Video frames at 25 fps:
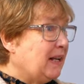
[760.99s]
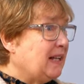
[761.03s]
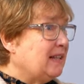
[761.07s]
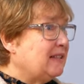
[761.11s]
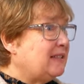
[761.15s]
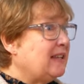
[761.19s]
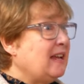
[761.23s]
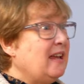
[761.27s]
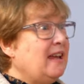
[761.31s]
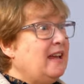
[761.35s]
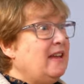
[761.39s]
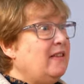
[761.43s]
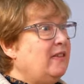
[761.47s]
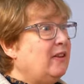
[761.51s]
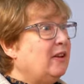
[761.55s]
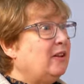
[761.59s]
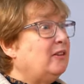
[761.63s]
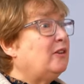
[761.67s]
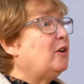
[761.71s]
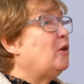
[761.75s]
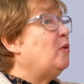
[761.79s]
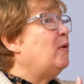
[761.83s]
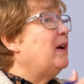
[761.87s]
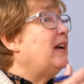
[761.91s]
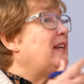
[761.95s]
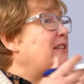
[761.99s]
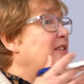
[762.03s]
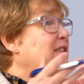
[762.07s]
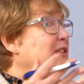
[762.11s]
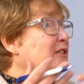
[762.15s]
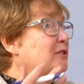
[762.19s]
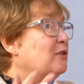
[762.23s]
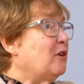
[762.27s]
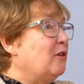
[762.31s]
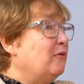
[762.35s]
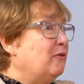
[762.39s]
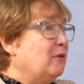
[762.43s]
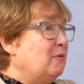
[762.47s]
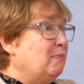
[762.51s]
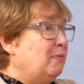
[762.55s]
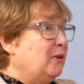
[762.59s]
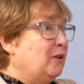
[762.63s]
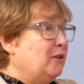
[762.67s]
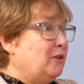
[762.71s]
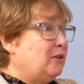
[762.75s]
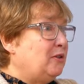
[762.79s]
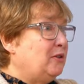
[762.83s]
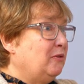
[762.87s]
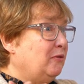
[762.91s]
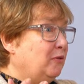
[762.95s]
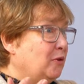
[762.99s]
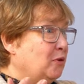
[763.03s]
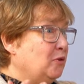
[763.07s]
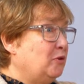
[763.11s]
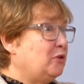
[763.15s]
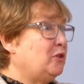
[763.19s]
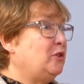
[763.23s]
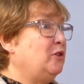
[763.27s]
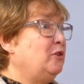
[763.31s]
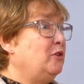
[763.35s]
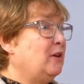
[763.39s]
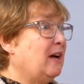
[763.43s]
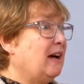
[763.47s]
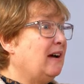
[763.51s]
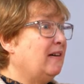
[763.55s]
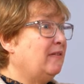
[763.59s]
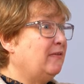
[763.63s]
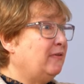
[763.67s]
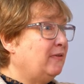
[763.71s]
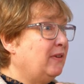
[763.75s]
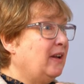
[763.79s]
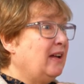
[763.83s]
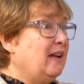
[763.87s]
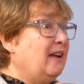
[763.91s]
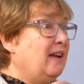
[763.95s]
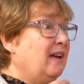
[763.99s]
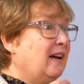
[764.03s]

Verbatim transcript: Because the, the question's often put to folks who have